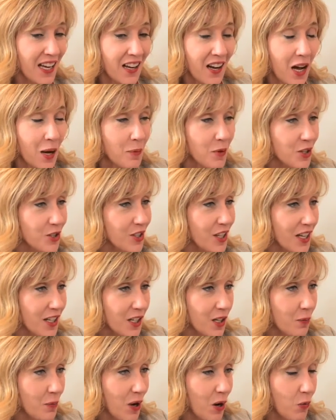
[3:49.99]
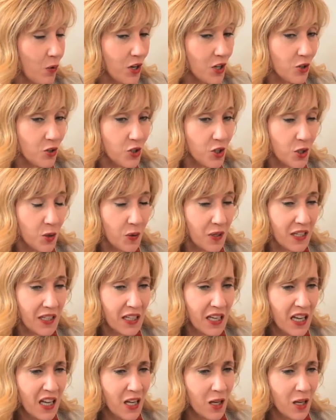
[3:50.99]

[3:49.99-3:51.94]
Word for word: I'm excited about what you're doing,